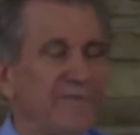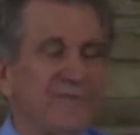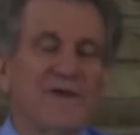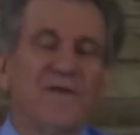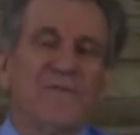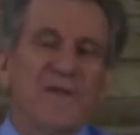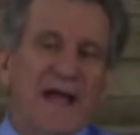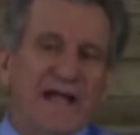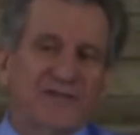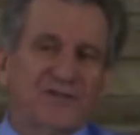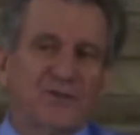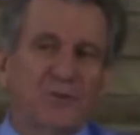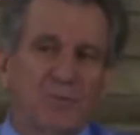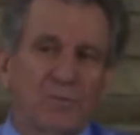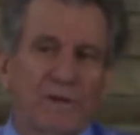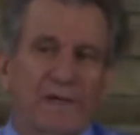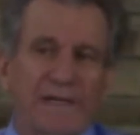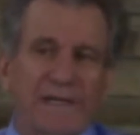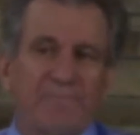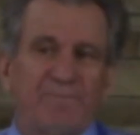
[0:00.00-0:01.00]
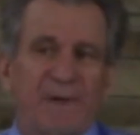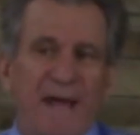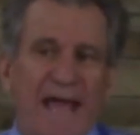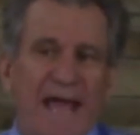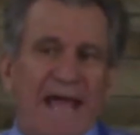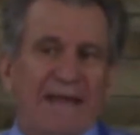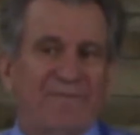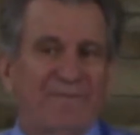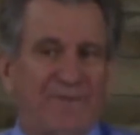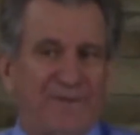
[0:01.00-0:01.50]
then that's a really
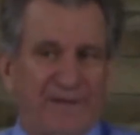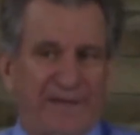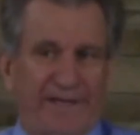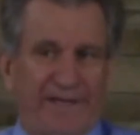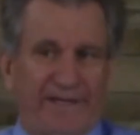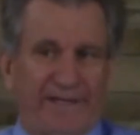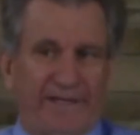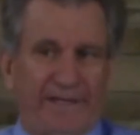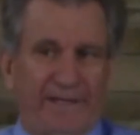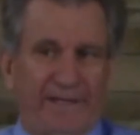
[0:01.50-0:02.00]
bad thing.